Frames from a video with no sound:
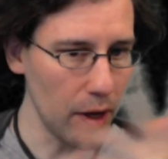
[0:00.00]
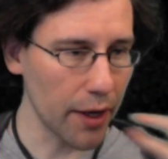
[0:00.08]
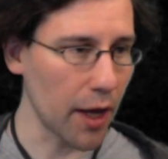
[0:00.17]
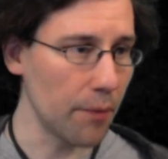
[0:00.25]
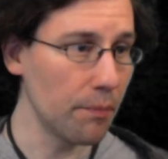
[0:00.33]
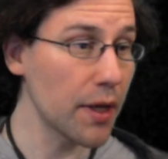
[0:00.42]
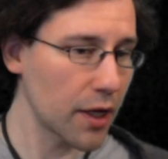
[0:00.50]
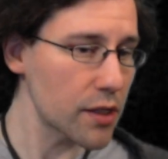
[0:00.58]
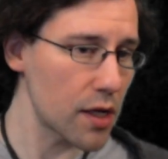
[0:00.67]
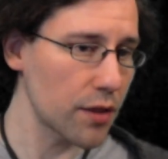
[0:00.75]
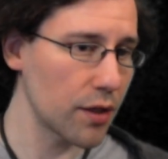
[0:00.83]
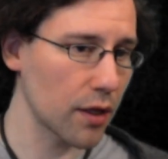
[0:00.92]
again,
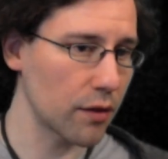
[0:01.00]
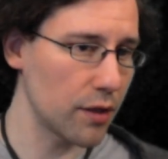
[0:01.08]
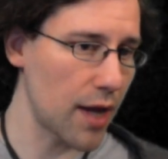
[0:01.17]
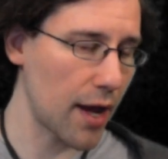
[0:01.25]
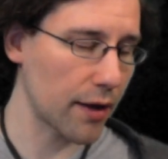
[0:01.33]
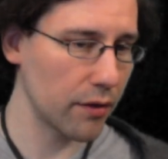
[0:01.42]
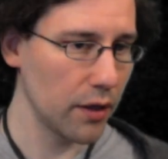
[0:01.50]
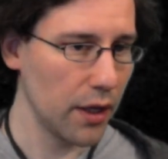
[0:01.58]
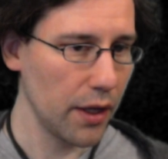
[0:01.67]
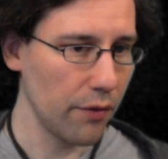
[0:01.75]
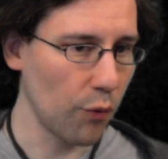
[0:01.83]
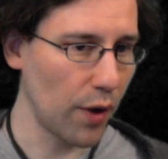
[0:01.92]
because I think the deck,
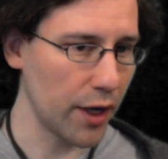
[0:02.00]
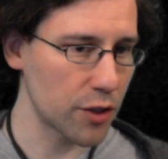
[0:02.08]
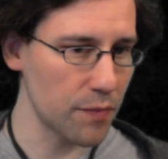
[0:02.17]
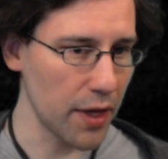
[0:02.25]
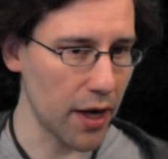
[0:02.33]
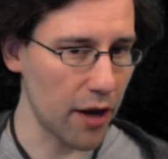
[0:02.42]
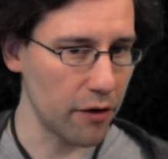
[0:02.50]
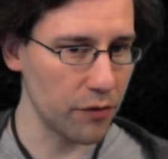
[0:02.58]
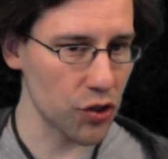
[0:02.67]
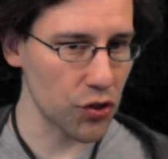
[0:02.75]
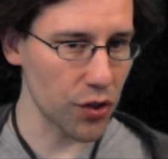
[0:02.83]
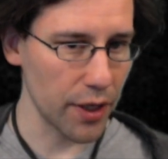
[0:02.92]
when it's made out
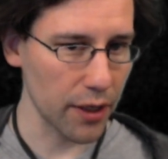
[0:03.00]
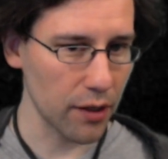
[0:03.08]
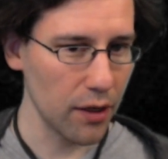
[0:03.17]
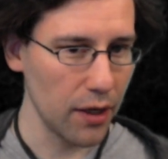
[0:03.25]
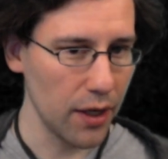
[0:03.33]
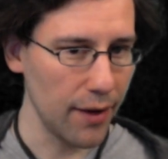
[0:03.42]
of just like